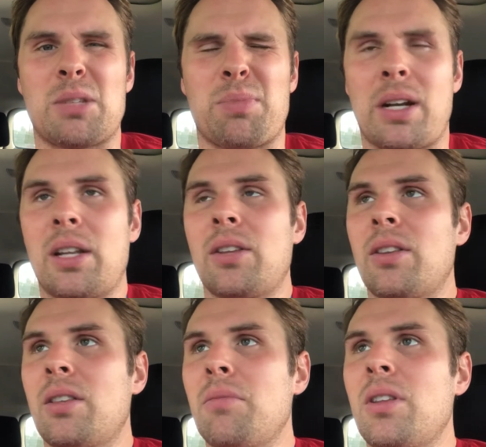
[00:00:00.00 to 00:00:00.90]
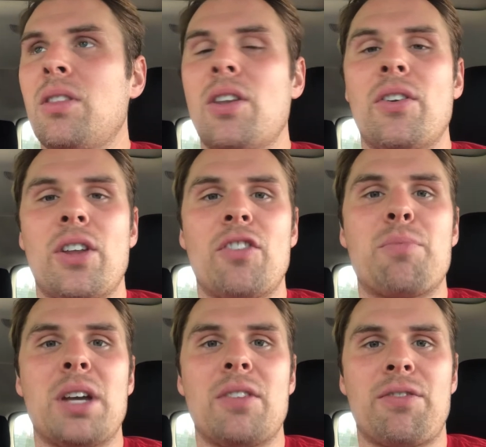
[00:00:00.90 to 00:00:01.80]
But I mean, there have
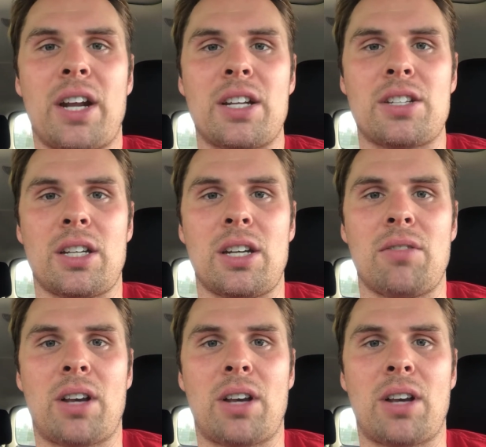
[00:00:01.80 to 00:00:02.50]
been fantasy,